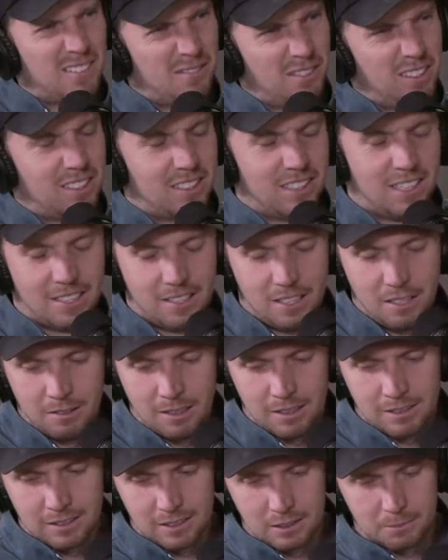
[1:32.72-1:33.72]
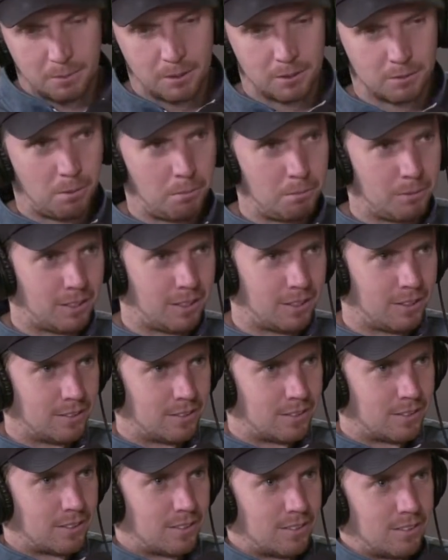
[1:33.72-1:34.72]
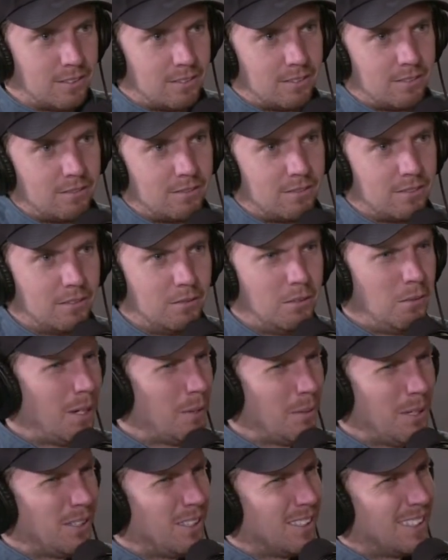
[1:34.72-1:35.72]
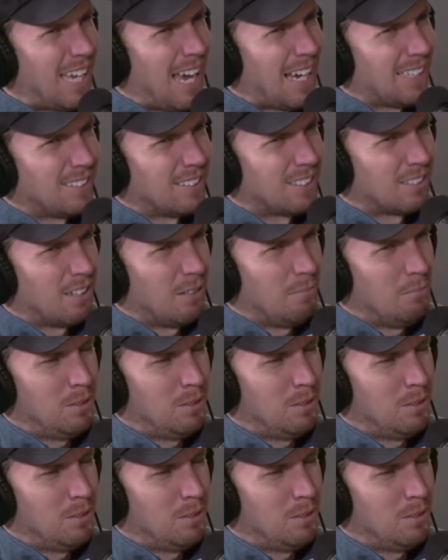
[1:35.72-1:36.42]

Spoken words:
they do actually, I suppose. Probably because... Well, why do we call it Texas Scramble?